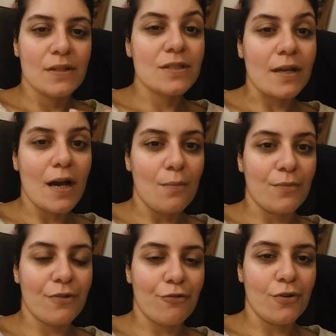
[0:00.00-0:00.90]
to
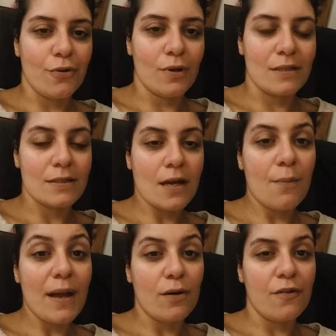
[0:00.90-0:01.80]
come through and to
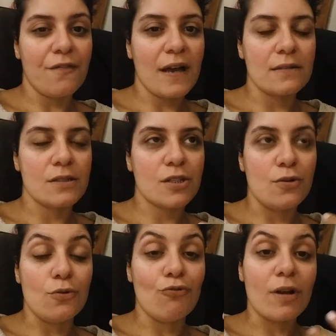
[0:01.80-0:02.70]
come out of and
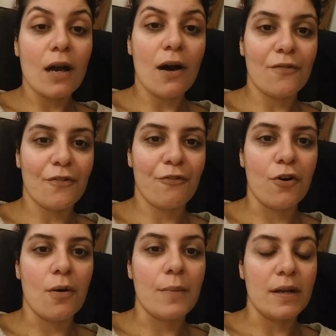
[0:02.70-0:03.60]
to recover
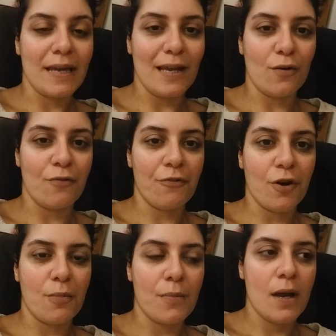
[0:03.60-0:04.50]
from and heal
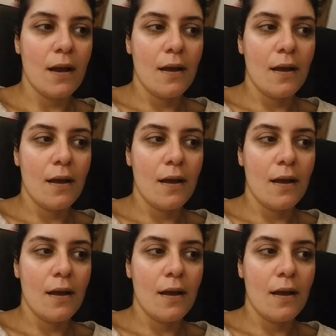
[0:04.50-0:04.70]
from.